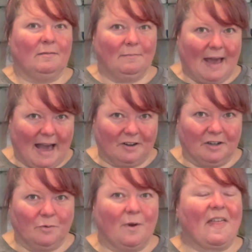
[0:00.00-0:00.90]

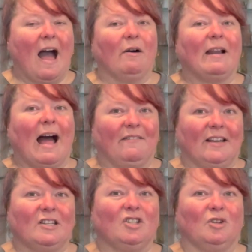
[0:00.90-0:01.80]
pattern without
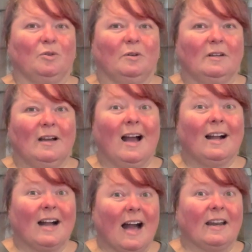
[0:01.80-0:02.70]
having to
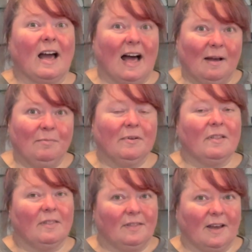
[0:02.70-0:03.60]
cut up
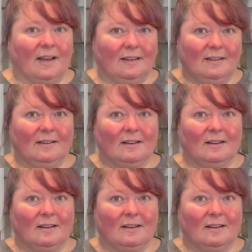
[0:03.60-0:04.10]
the